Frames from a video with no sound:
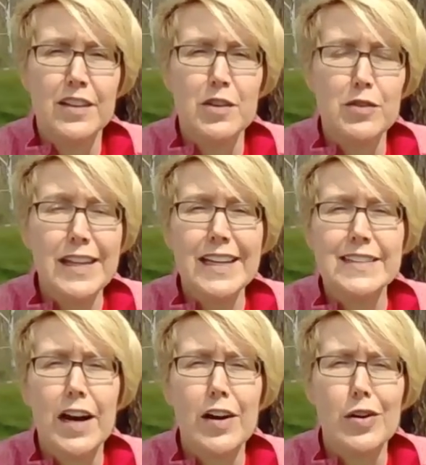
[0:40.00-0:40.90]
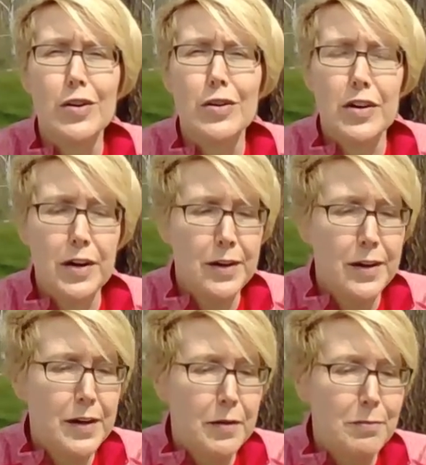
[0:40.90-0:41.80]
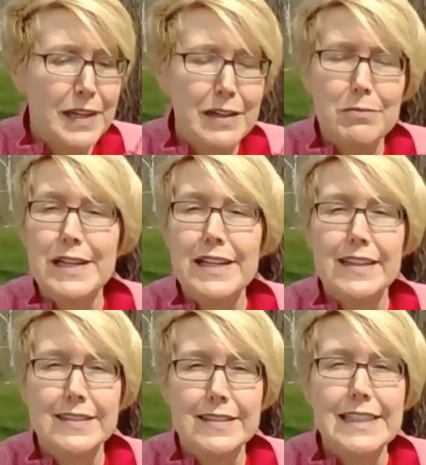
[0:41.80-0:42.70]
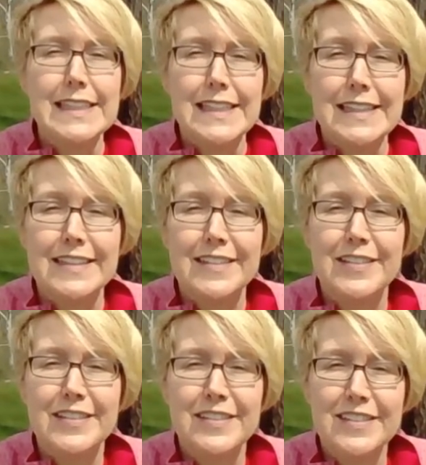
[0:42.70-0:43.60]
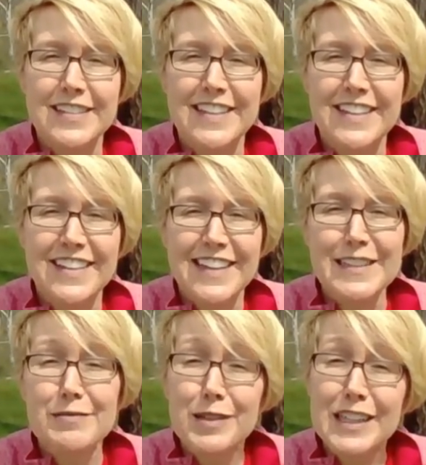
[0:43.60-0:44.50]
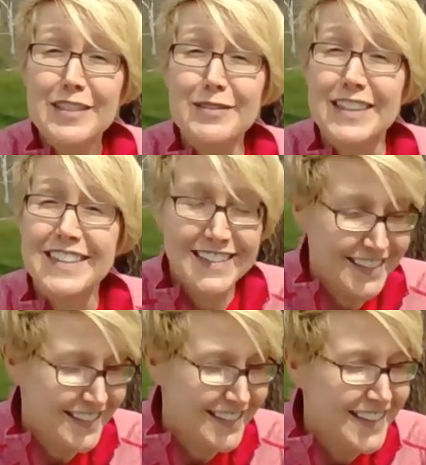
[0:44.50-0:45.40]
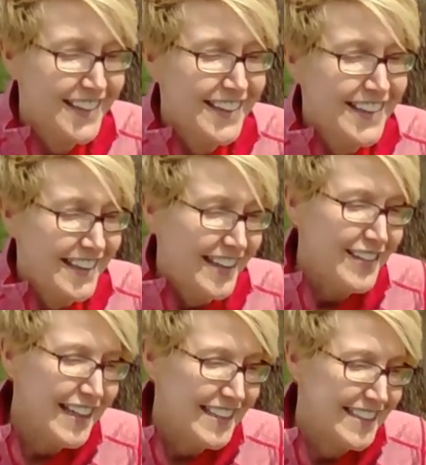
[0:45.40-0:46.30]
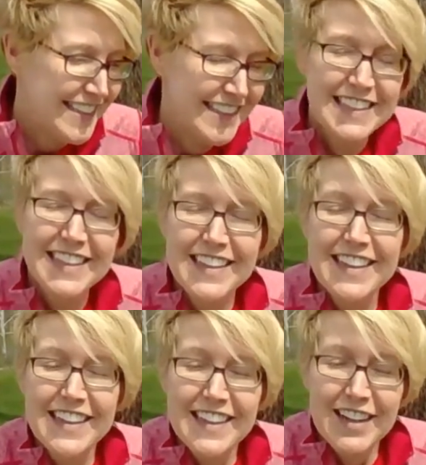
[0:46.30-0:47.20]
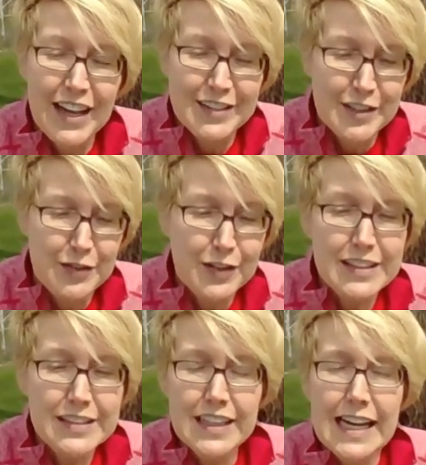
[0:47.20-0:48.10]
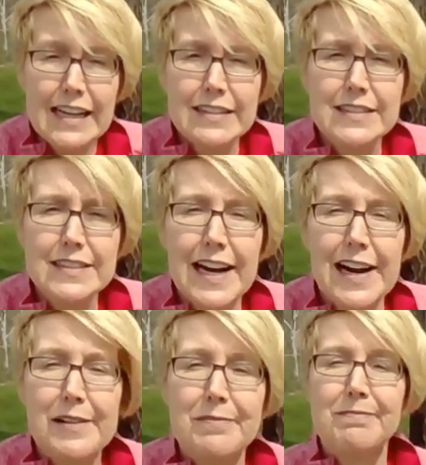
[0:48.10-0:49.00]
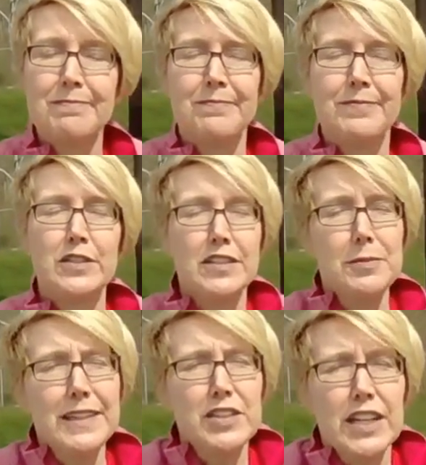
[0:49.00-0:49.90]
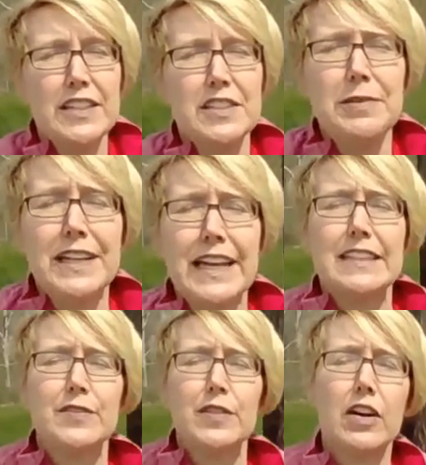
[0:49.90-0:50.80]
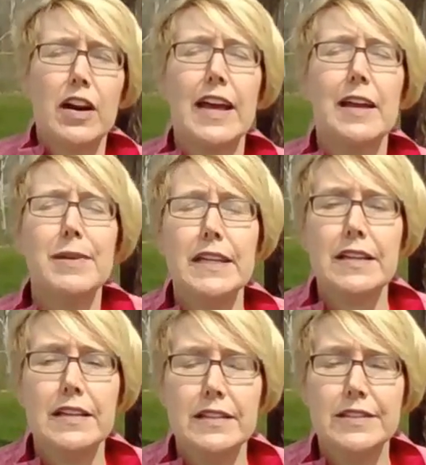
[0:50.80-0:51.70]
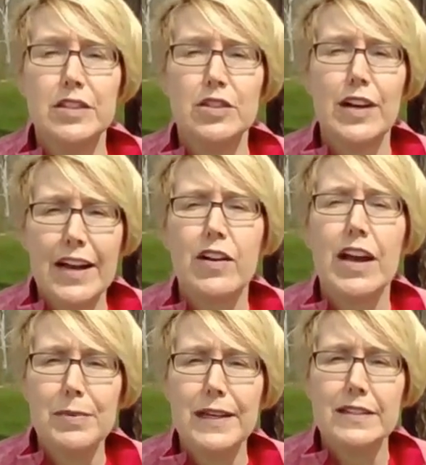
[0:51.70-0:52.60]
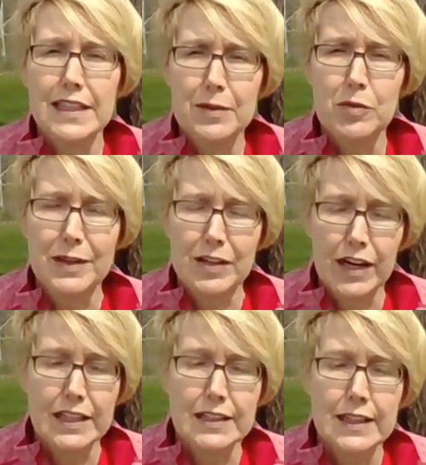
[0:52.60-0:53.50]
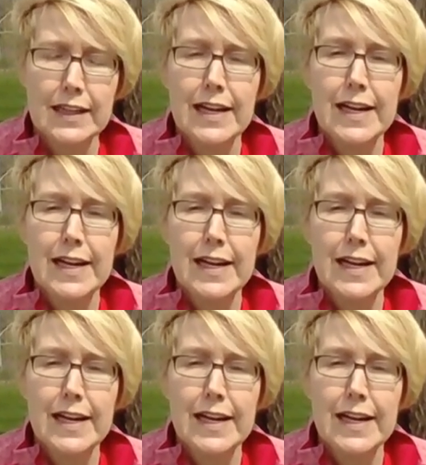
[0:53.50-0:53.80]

You think it's R, but it be the C. That's a pretty good one. All right. Okay, so for this class, there's a little bit of change in plans for our AP, how your AP exam will be graded.